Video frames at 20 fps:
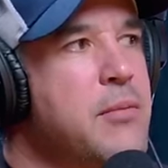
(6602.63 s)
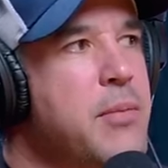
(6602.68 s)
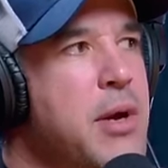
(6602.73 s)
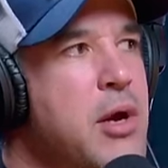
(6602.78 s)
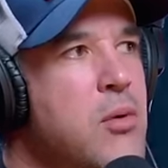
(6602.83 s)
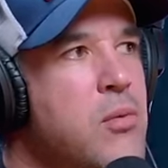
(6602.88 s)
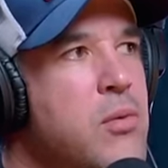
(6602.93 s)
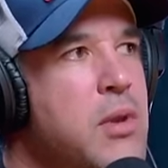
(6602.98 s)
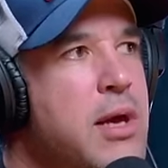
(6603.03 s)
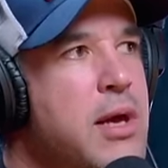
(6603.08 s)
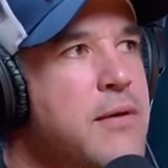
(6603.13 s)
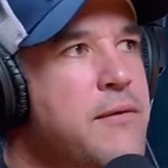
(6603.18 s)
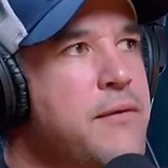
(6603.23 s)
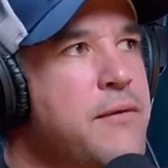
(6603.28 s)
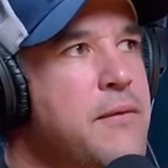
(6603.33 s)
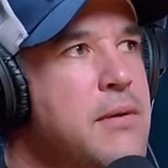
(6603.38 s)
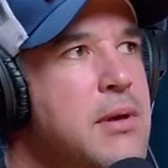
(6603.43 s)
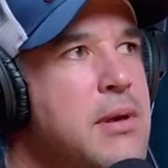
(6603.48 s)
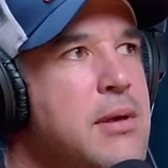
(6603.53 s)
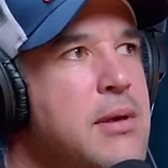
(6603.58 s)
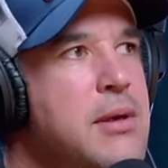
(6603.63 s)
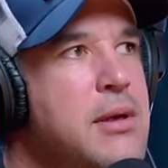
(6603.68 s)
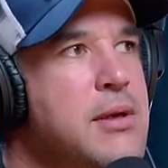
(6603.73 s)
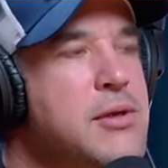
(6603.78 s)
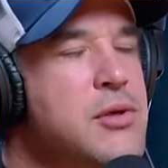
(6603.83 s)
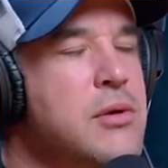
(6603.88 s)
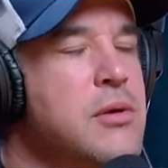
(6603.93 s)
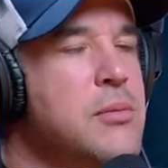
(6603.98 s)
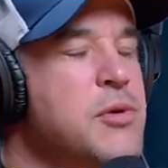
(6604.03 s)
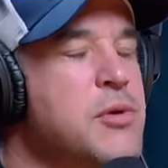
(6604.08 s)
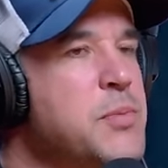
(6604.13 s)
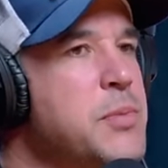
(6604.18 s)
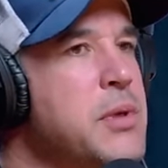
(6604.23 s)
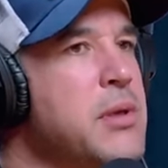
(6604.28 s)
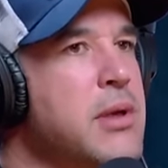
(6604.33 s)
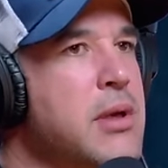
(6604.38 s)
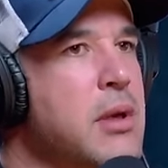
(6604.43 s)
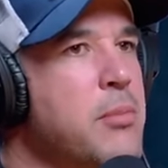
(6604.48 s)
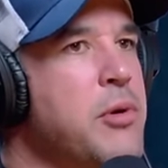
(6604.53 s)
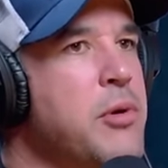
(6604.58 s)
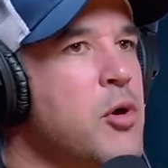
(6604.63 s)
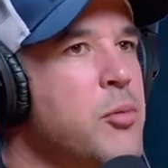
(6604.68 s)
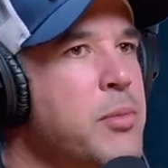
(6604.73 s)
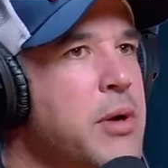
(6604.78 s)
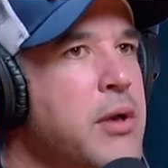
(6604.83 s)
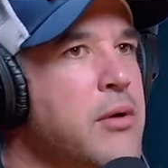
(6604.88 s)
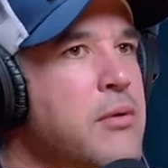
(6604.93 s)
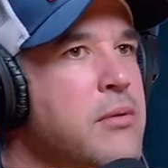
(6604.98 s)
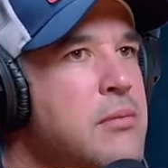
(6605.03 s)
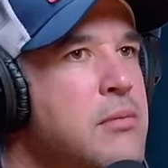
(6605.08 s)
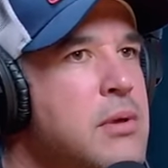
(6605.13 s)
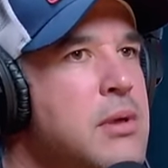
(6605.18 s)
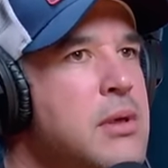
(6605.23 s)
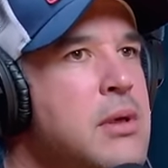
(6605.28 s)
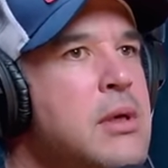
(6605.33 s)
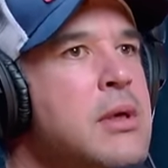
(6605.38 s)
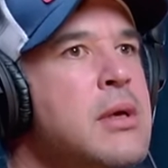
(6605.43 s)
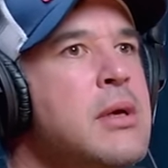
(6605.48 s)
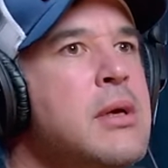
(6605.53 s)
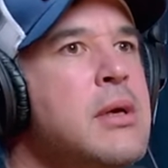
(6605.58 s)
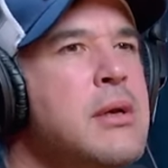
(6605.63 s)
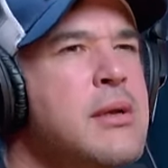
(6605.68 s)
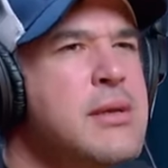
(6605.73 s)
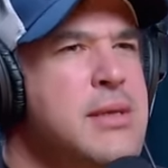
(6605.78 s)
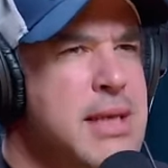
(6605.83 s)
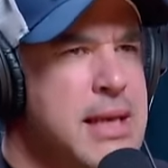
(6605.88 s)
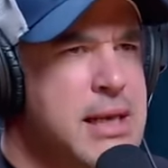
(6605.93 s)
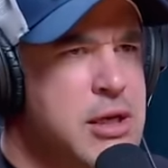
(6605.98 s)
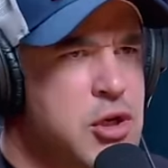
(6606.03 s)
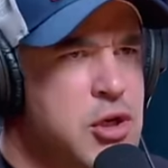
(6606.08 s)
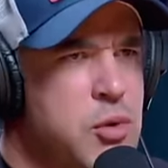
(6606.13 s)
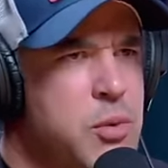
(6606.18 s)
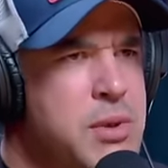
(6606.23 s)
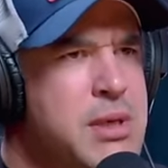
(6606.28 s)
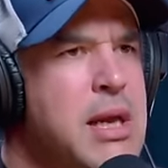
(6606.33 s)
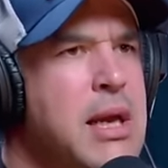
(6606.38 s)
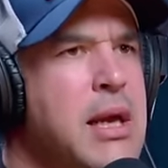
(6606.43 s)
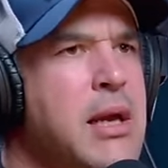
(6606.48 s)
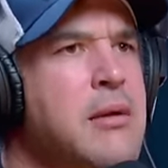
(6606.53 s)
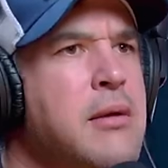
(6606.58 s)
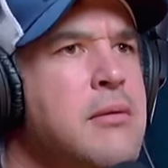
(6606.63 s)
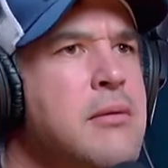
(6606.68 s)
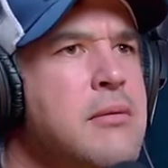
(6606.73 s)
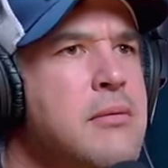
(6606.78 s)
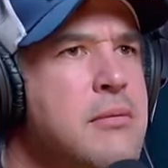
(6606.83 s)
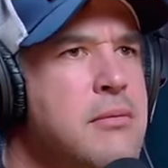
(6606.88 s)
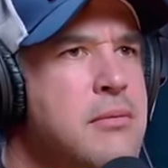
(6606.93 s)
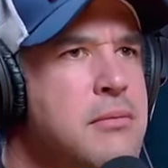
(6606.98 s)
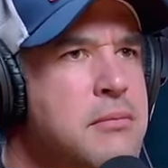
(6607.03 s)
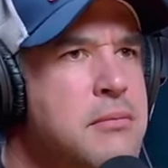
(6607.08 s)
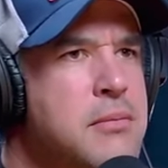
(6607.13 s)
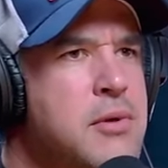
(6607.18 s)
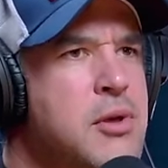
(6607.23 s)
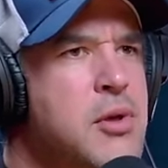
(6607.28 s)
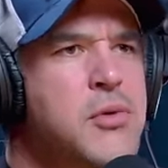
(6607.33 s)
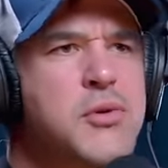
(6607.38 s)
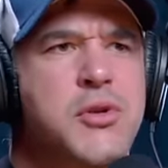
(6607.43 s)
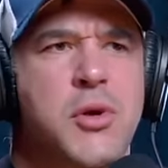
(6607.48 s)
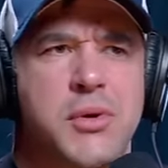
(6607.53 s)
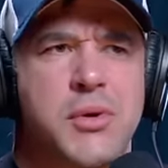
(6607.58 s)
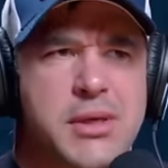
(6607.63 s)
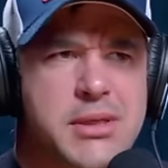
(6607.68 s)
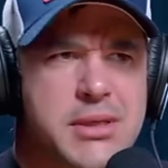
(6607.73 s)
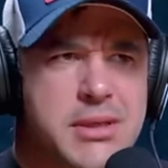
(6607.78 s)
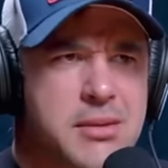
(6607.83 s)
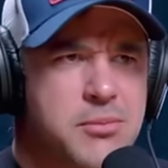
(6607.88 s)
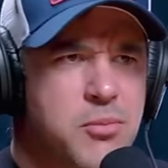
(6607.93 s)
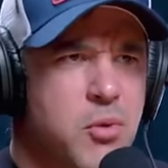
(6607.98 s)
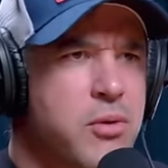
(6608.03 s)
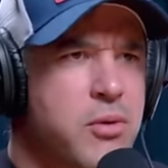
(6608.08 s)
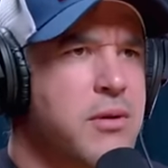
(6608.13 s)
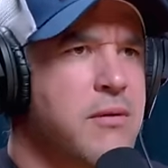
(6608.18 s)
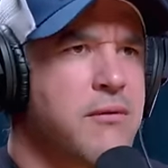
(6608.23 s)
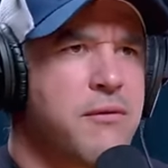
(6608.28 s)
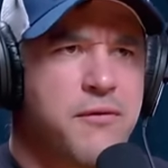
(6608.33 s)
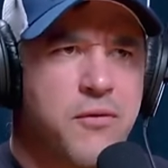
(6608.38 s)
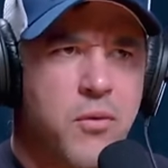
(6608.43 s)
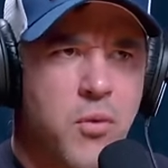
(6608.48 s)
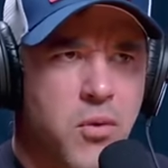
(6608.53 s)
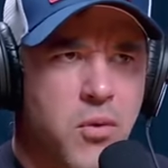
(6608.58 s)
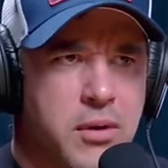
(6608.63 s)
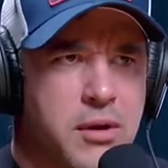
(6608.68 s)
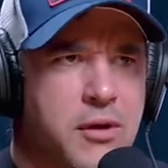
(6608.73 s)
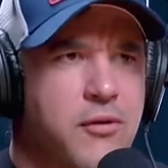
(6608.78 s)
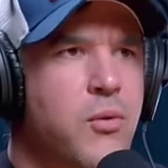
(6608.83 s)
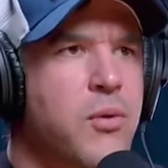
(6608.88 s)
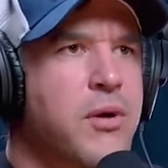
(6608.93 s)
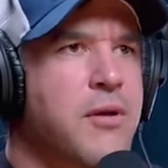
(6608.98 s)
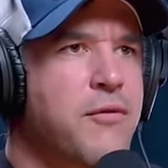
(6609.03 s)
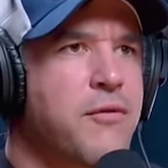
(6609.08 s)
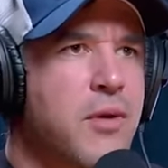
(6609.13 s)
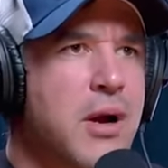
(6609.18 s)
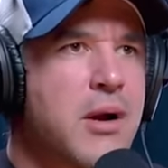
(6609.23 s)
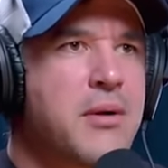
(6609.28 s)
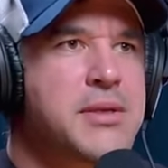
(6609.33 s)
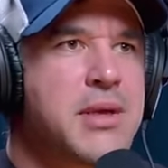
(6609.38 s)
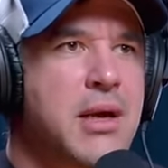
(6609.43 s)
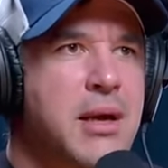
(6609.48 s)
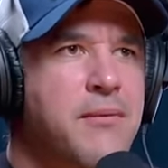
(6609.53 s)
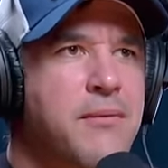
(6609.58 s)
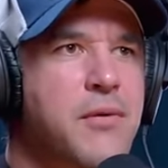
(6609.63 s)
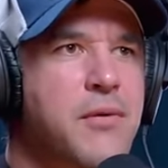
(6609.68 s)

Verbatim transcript: on my own life, it should almost be like a pill bottle. Take 2 a day. Mm. You know, don't exceed more than 4 in a 24-hour time